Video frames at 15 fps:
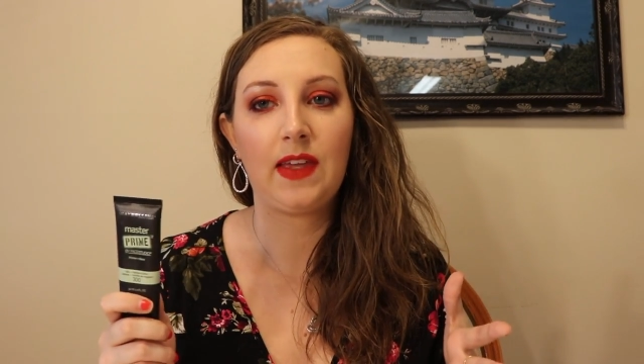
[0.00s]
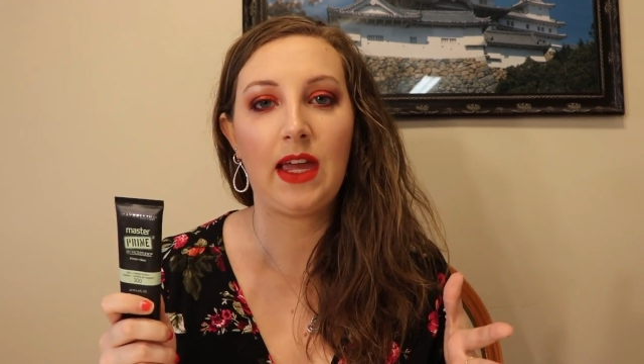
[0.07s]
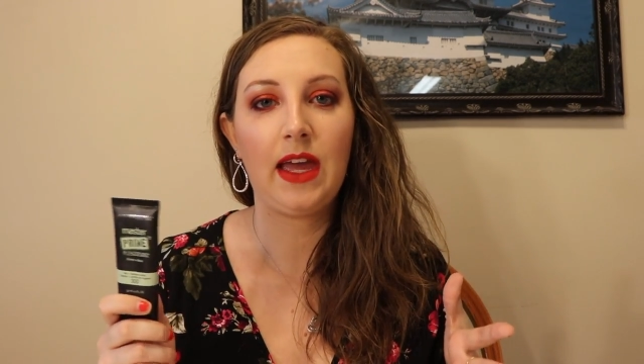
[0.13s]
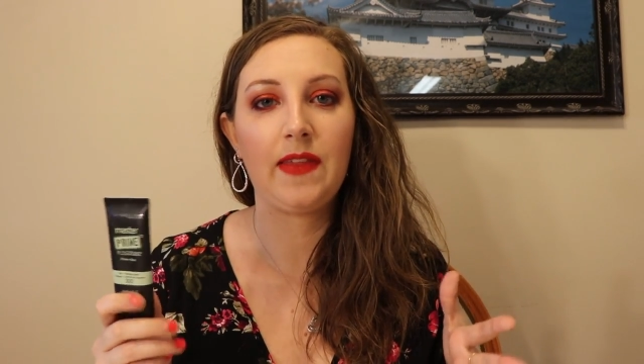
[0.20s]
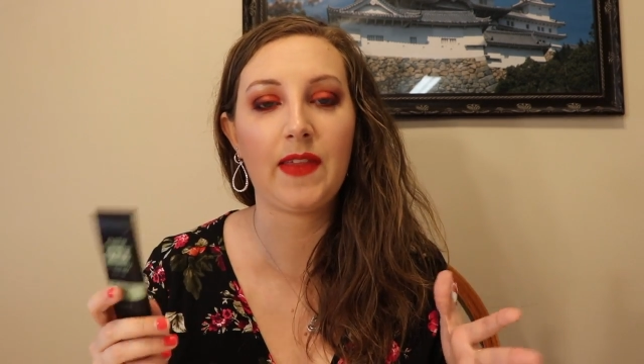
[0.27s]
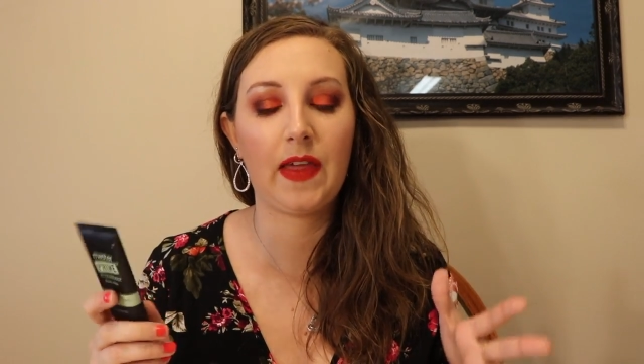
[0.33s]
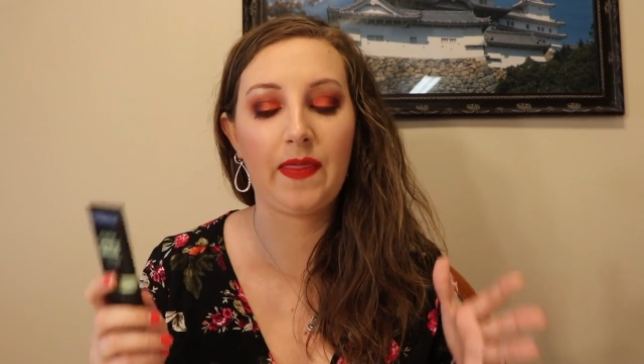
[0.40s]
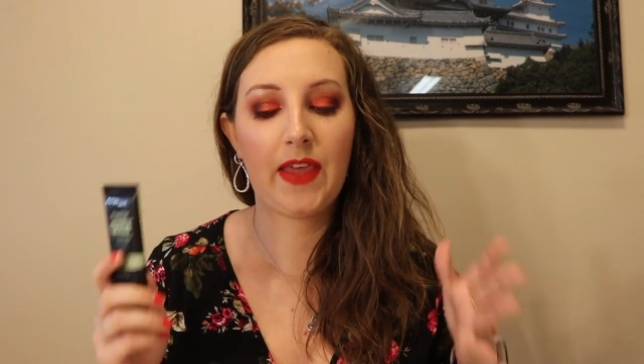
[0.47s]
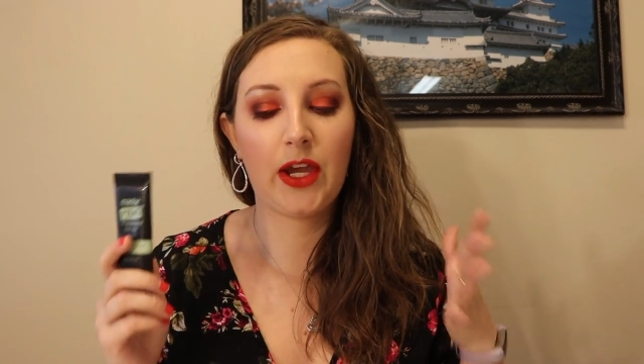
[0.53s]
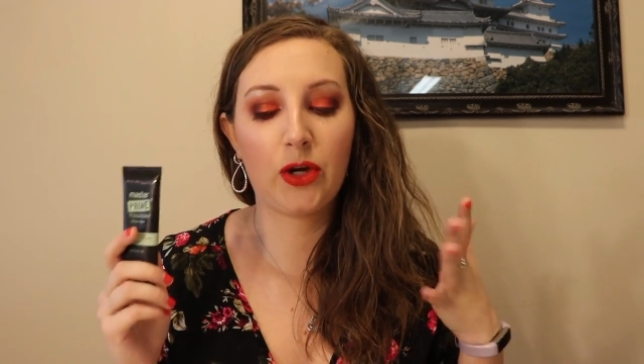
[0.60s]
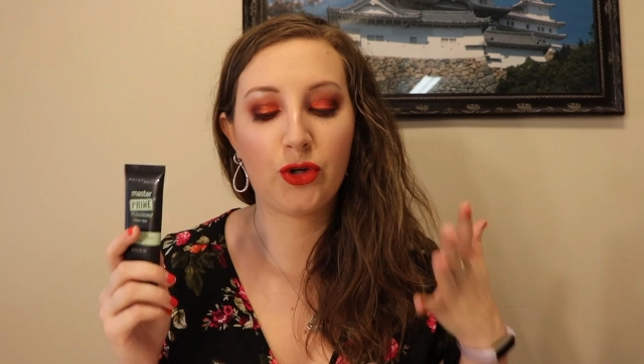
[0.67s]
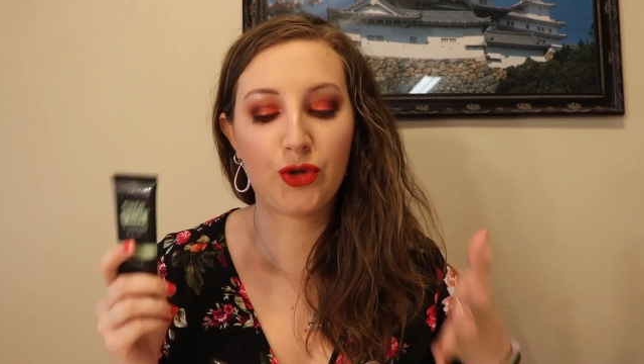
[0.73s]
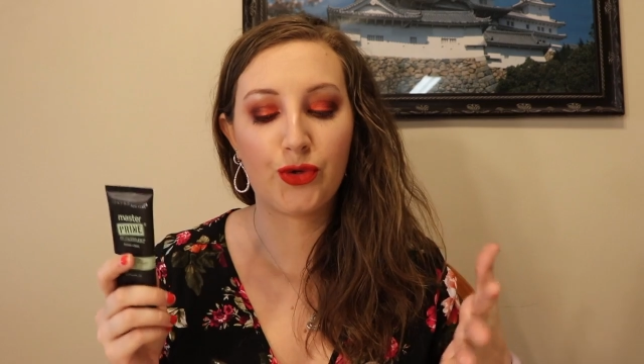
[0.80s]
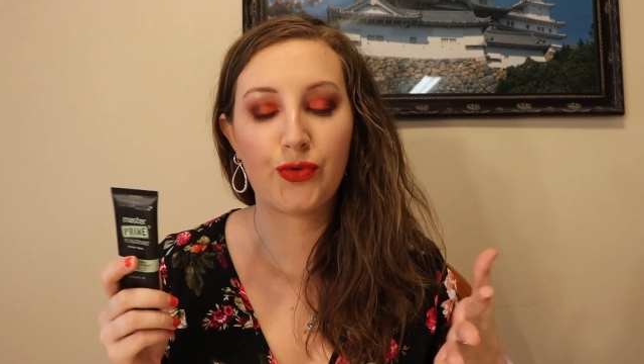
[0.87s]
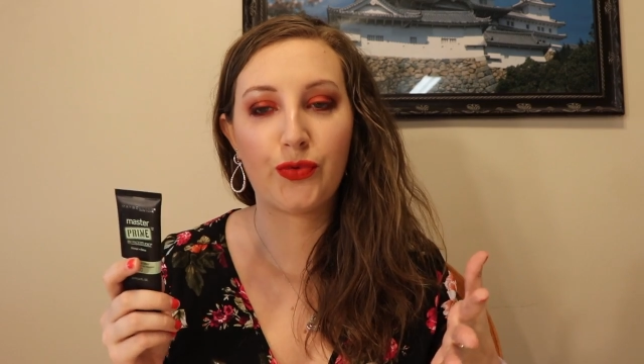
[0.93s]
thing that they
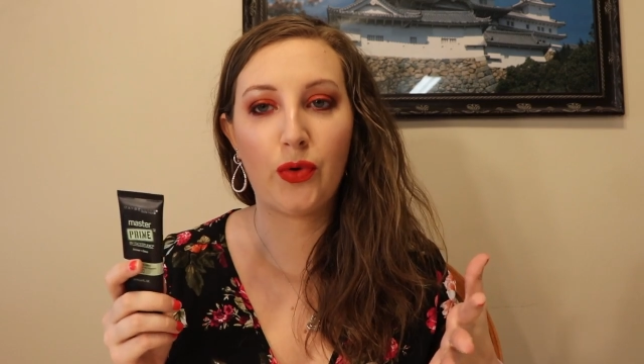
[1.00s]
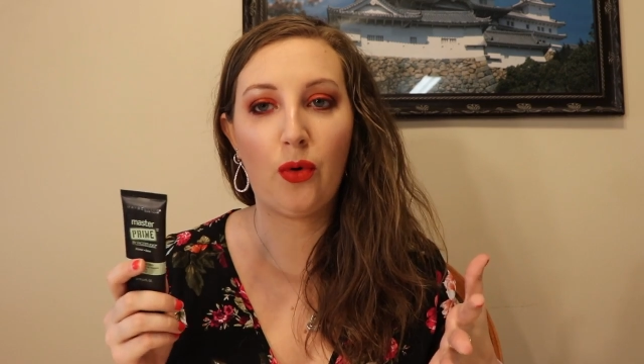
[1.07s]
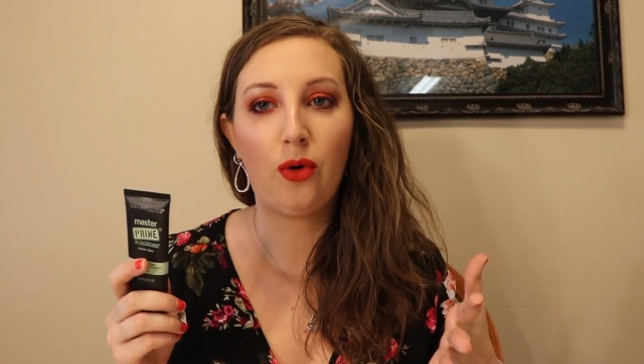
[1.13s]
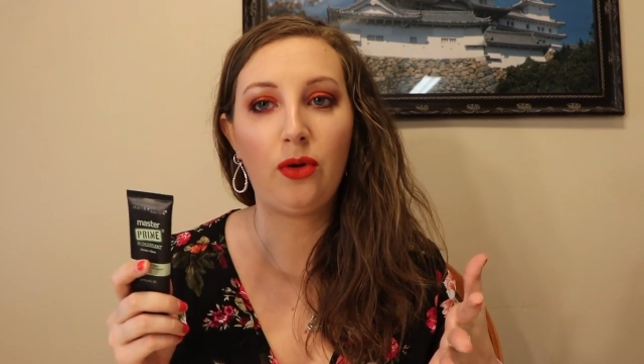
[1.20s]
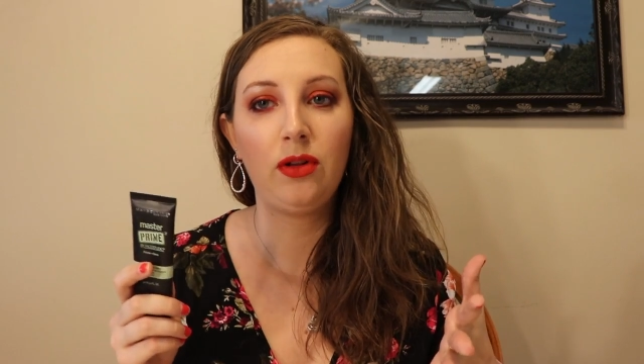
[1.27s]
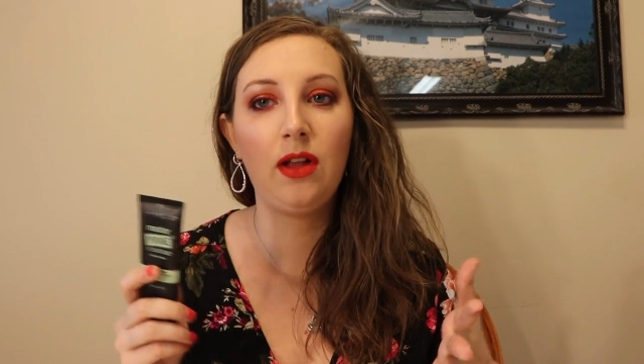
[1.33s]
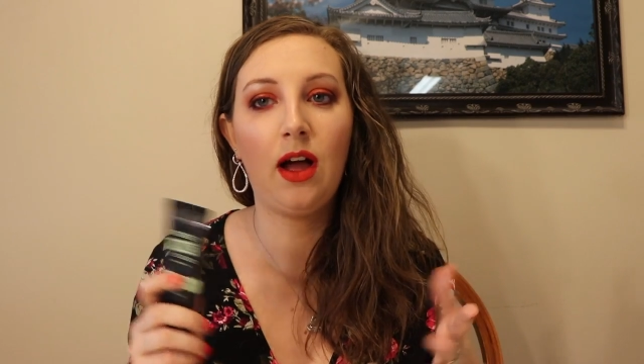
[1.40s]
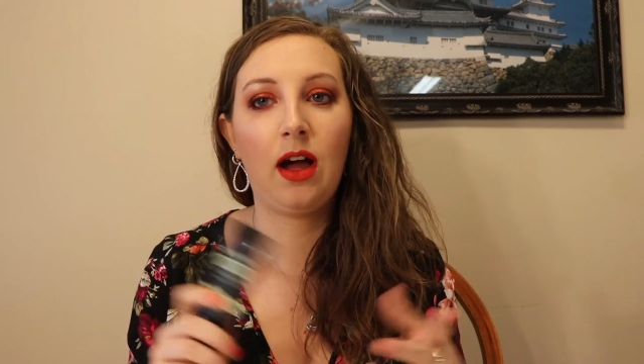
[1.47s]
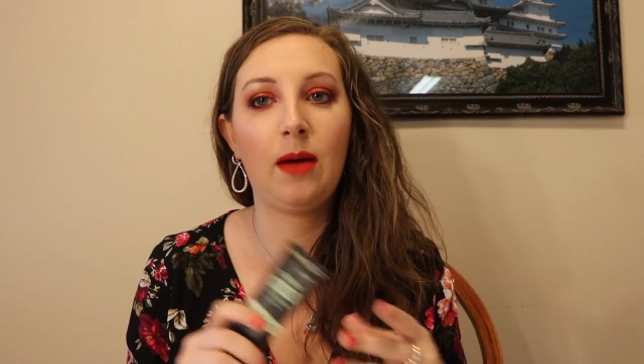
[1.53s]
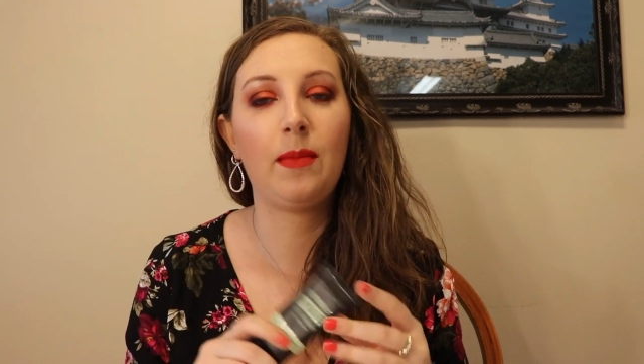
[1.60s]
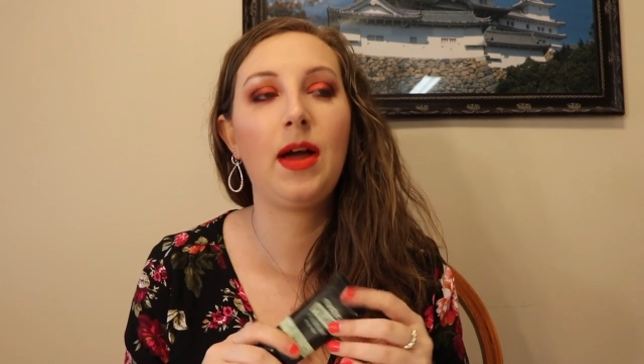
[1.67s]
control.